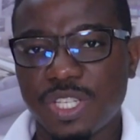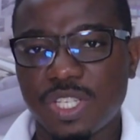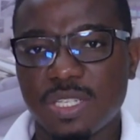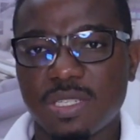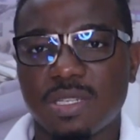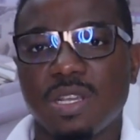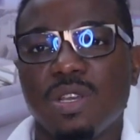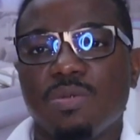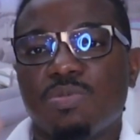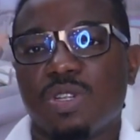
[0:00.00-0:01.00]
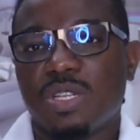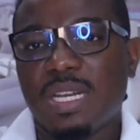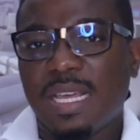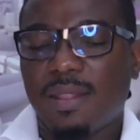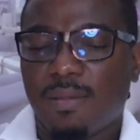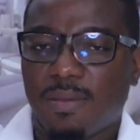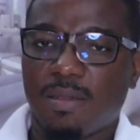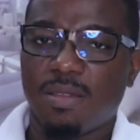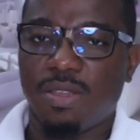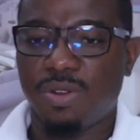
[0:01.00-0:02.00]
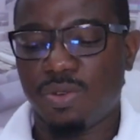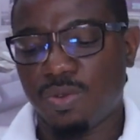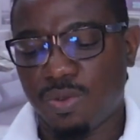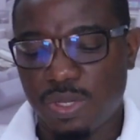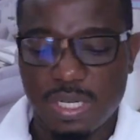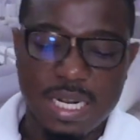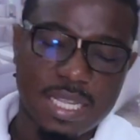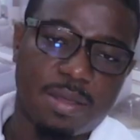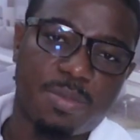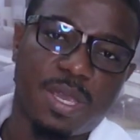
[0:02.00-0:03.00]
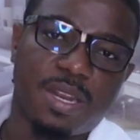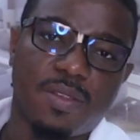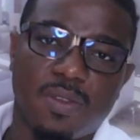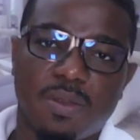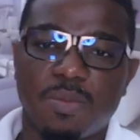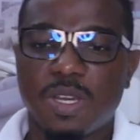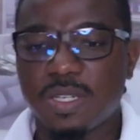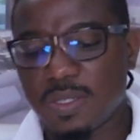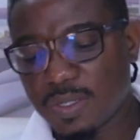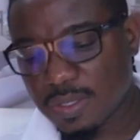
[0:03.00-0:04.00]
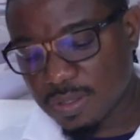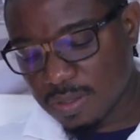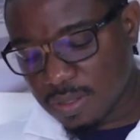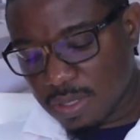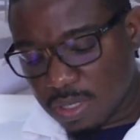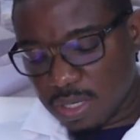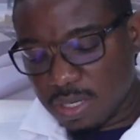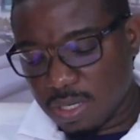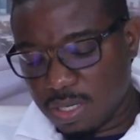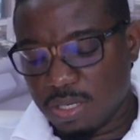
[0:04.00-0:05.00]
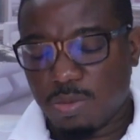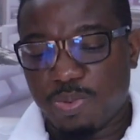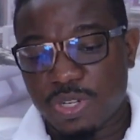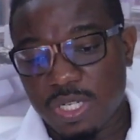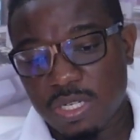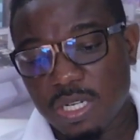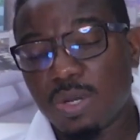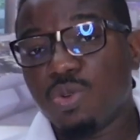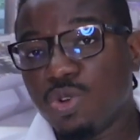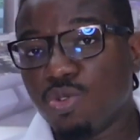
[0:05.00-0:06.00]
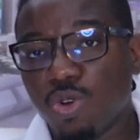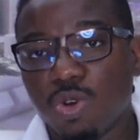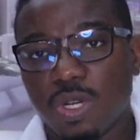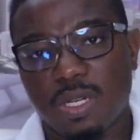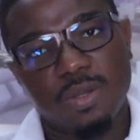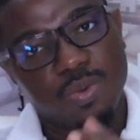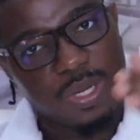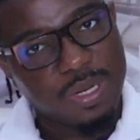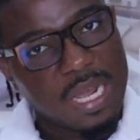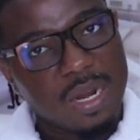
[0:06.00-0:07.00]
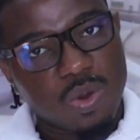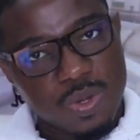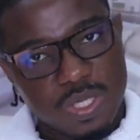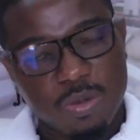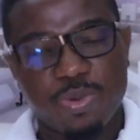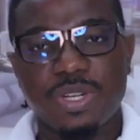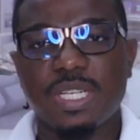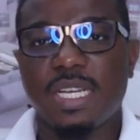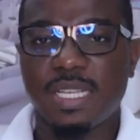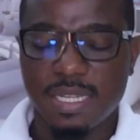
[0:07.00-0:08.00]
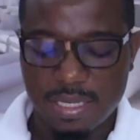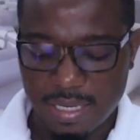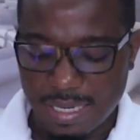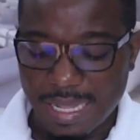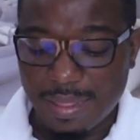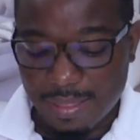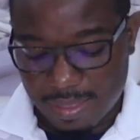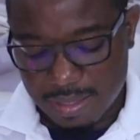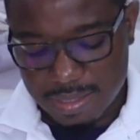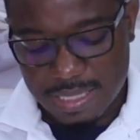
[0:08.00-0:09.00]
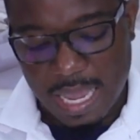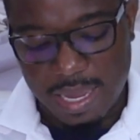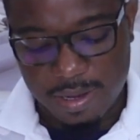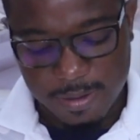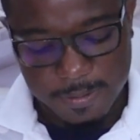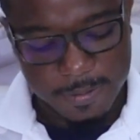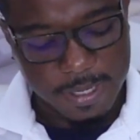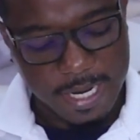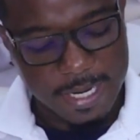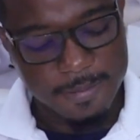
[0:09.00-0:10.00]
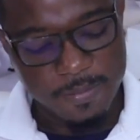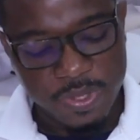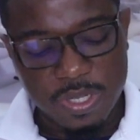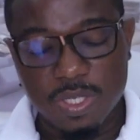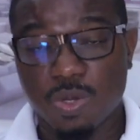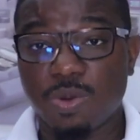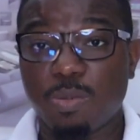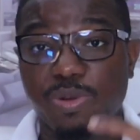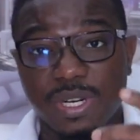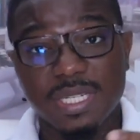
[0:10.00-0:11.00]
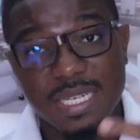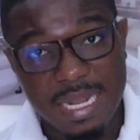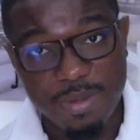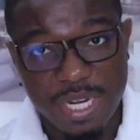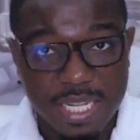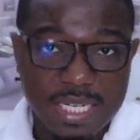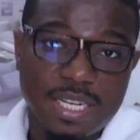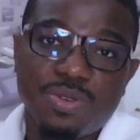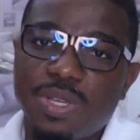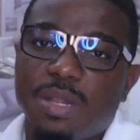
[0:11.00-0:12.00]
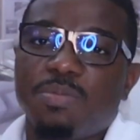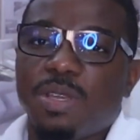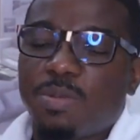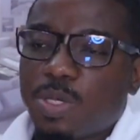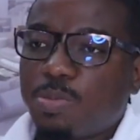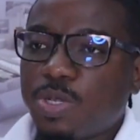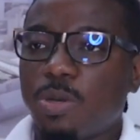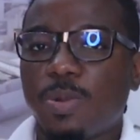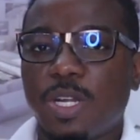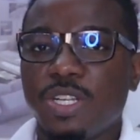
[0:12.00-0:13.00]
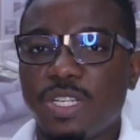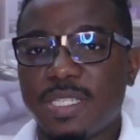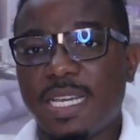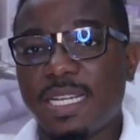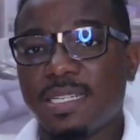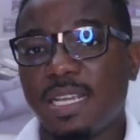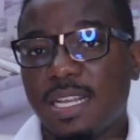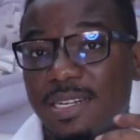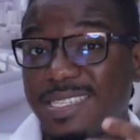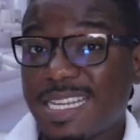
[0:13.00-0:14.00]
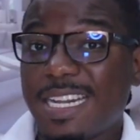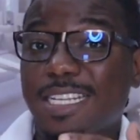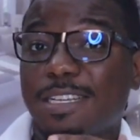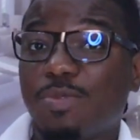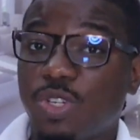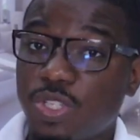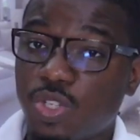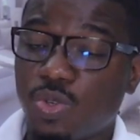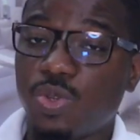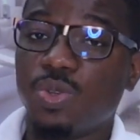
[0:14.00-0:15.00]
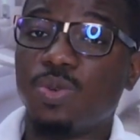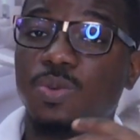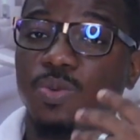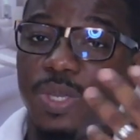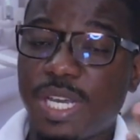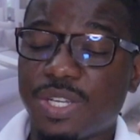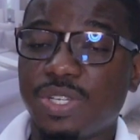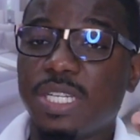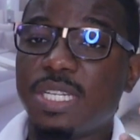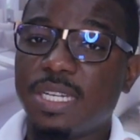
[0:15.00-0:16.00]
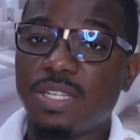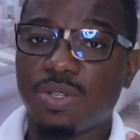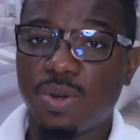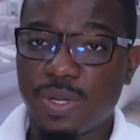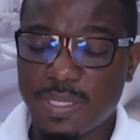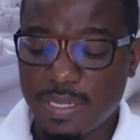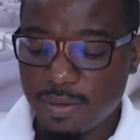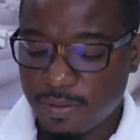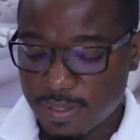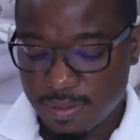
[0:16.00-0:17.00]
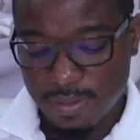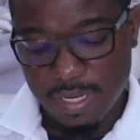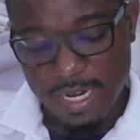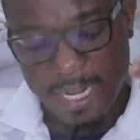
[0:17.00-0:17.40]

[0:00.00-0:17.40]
inches, but length, you know, that can be anything because the roll will allow us to print any length sign all right? So we'll print, laminate, and you can be able to put up on your site. The sign that I'm going to show you, we actually did it ourselves, all